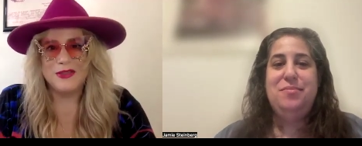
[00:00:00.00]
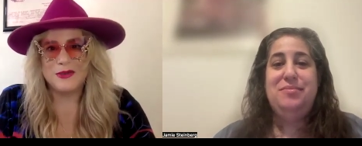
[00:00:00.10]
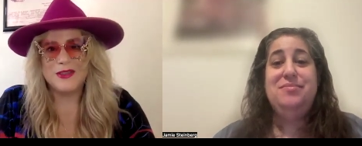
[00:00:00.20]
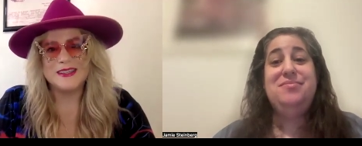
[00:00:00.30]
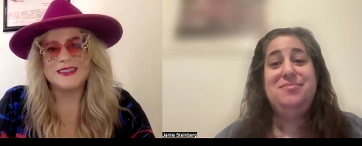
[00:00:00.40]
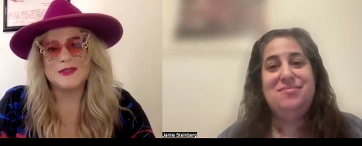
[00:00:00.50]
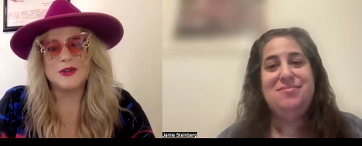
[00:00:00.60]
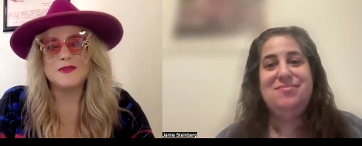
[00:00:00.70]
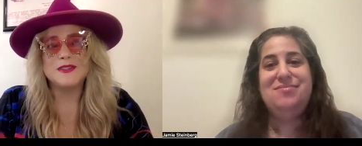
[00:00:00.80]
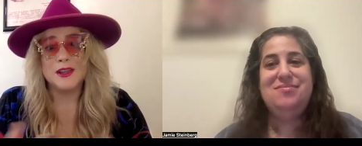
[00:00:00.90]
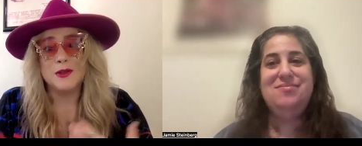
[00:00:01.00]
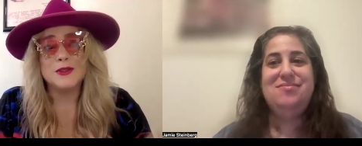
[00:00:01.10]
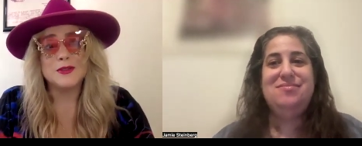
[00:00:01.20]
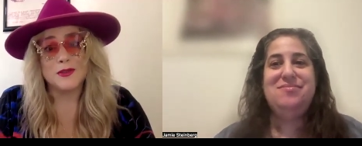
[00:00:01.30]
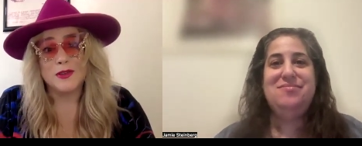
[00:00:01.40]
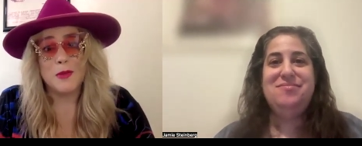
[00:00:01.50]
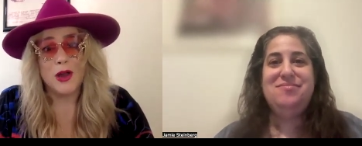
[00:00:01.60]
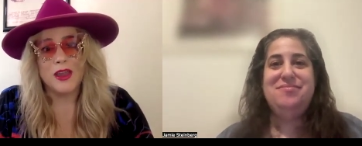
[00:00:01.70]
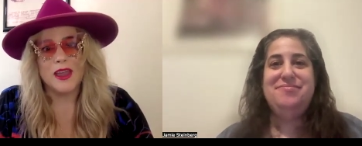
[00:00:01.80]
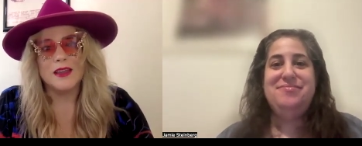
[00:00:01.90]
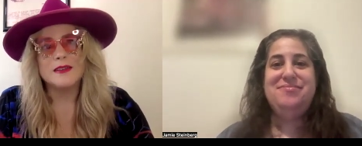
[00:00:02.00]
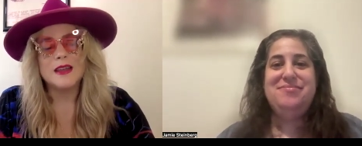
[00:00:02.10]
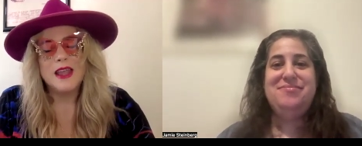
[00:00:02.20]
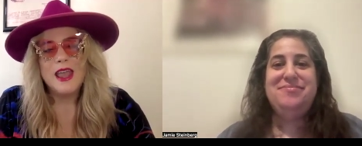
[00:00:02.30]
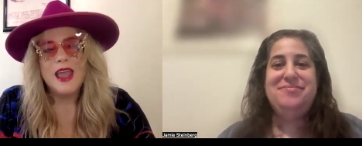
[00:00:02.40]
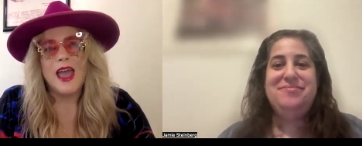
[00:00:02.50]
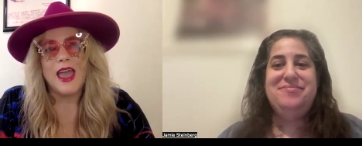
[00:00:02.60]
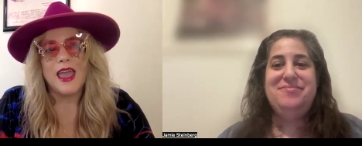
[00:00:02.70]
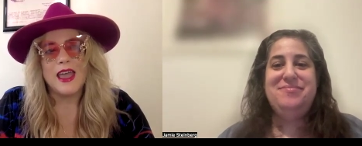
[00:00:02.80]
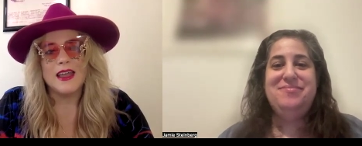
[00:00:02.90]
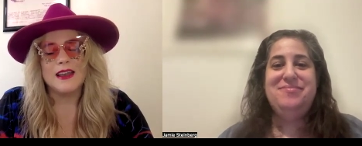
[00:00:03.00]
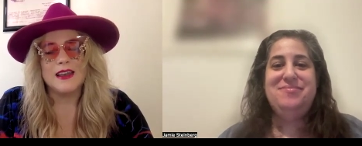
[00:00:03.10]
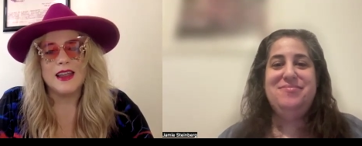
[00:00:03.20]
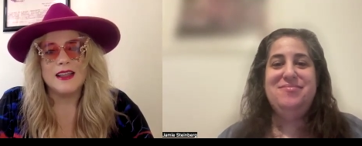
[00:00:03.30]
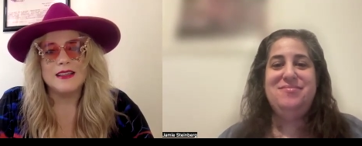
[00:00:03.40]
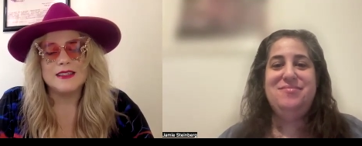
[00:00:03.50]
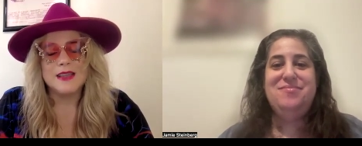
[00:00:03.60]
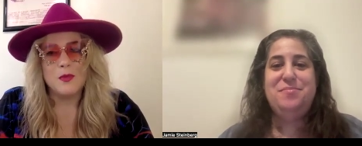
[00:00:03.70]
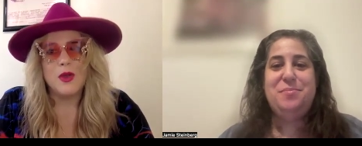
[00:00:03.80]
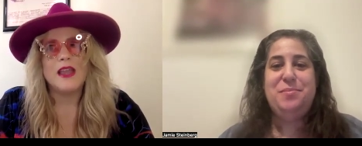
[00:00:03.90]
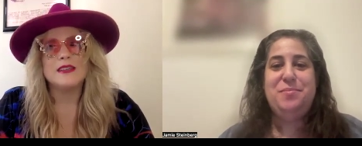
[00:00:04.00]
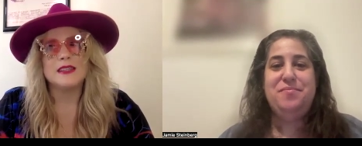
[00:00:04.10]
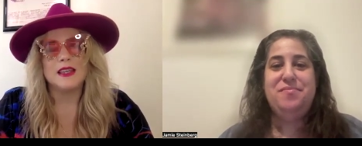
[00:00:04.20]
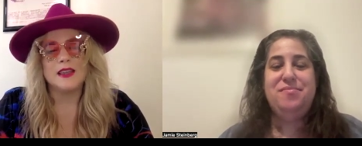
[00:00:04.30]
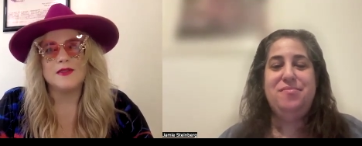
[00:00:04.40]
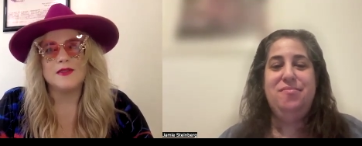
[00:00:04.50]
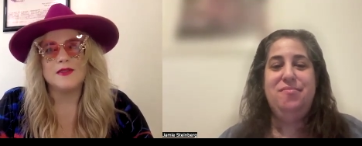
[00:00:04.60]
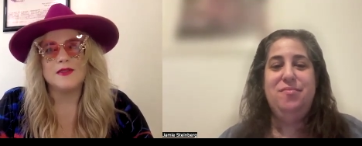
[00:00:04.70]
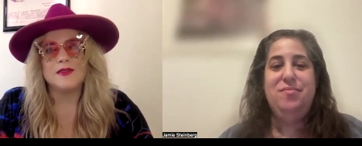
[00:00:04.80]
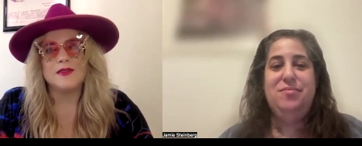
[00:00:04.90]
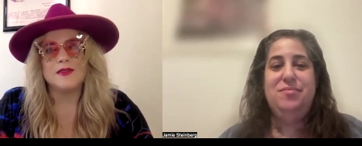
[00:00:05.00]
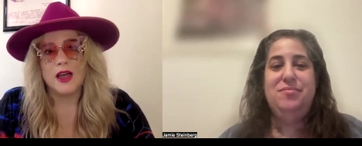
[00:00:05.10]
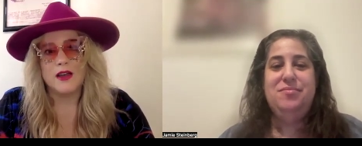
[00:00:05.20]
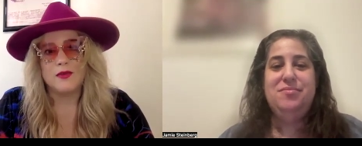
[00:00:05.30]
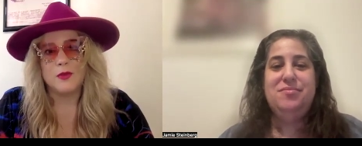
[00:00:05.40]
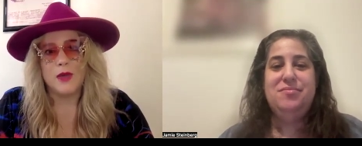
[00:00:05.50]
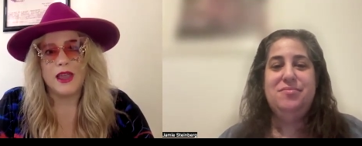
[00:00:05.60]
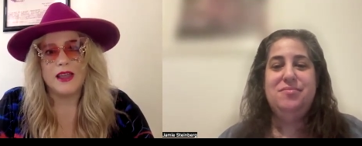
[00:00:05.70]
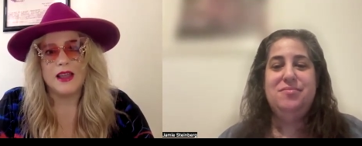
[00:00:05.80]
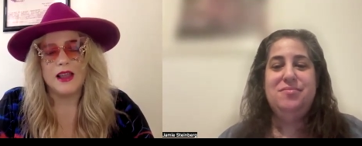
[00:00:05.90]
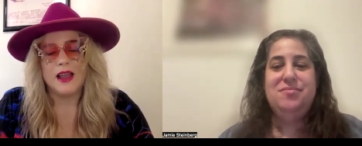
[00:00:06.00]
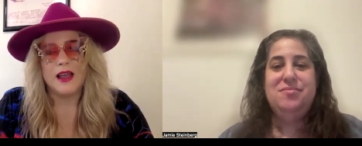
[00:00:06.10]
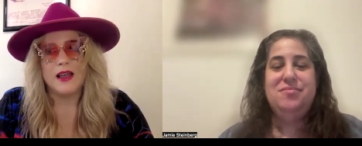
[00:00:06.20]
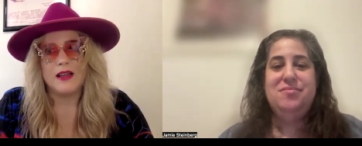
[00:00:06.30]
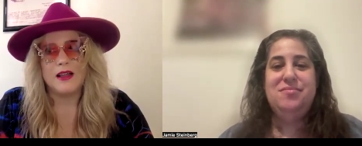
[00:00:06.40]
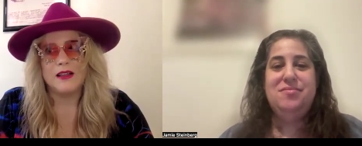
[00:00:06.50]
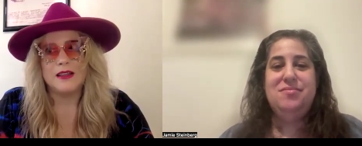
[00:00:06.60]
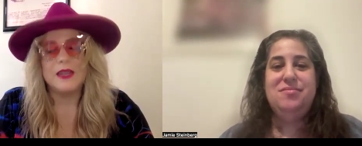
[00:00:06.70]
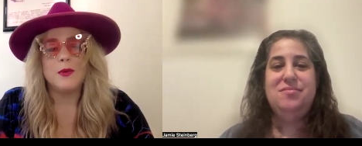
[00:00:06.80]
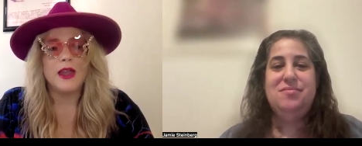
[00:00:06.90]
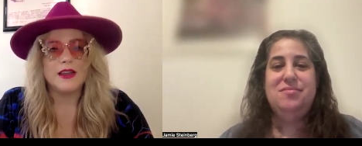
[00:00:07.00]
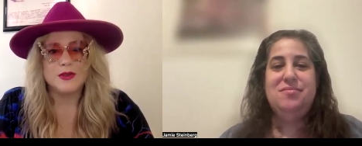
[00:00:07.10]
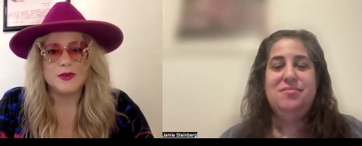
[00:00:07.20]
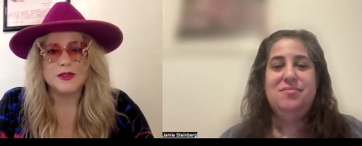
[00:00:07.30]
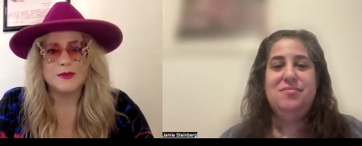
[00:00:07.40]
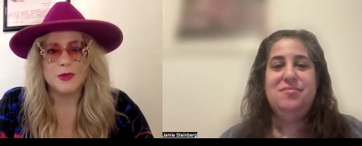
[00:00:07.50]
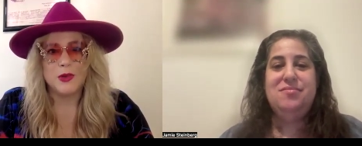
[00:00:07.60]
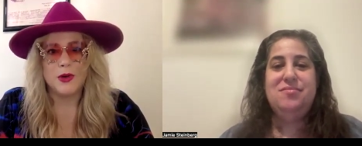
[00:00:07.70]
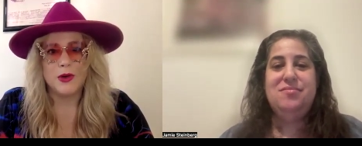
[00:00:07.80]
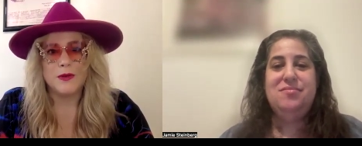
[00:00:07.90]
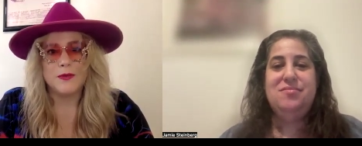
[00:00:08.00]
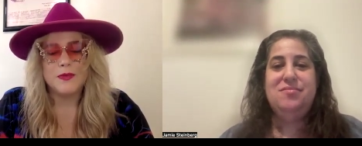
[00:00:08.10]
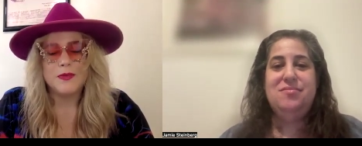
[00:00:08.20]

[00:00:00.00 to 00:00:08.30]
Speaker 1: through this sort of singles driven market, and in some ways, it gives artists a lot of way uh, a leeway to explore